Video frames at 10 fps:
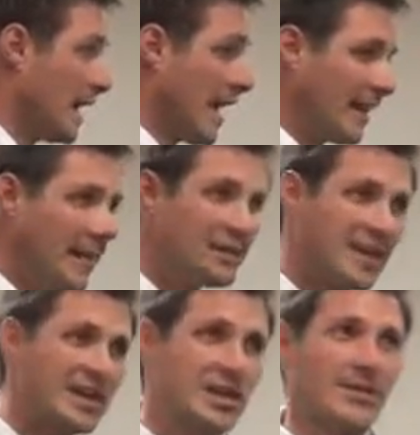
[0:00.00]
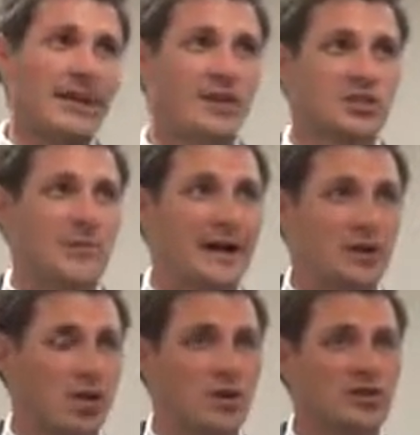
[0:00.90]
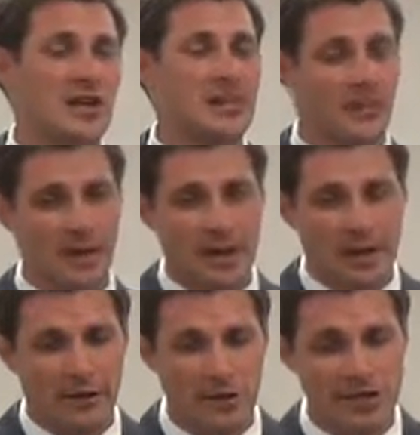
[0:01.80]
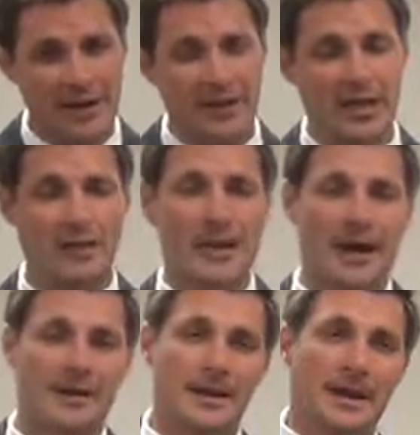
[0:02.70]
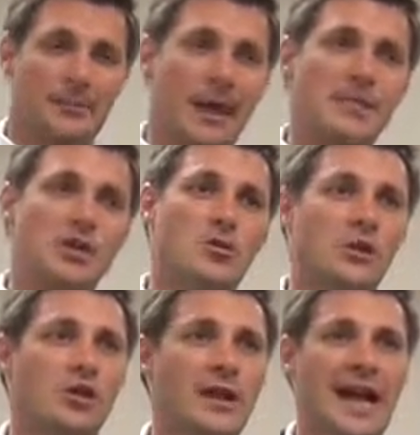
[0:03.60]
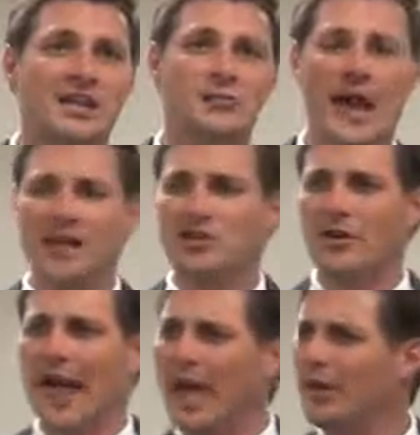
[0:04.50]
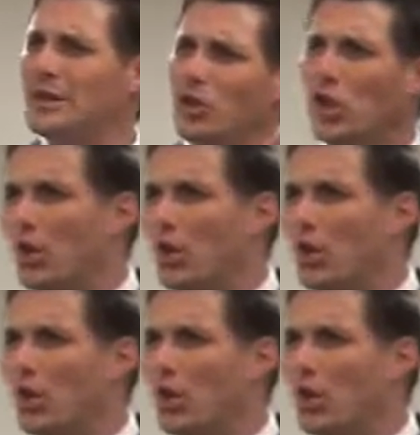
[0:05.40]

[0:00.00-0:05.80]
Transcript: And let me say something else about the Lord's Supper this evening, and about, maybe you, you'd ask, Pastor, how do we do the